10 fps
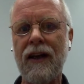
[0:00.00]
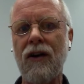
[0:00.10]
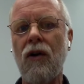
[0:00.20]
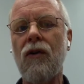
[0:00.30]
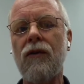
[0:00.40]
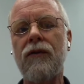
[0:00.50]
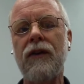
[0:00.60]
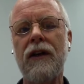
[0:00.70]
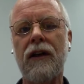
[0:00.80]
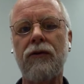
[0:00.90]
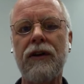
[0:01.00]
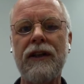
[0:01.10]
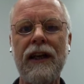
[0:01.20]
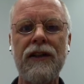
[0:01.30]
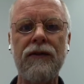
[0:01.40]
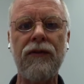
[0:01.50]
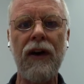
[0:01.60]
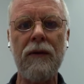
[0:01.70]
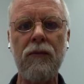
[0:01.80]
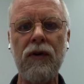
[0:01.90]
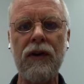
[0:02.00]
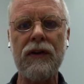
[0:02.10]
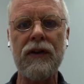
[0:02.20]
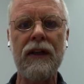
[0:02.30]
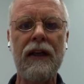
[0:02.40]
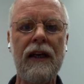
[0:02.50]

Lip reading: of accreditation frameworks,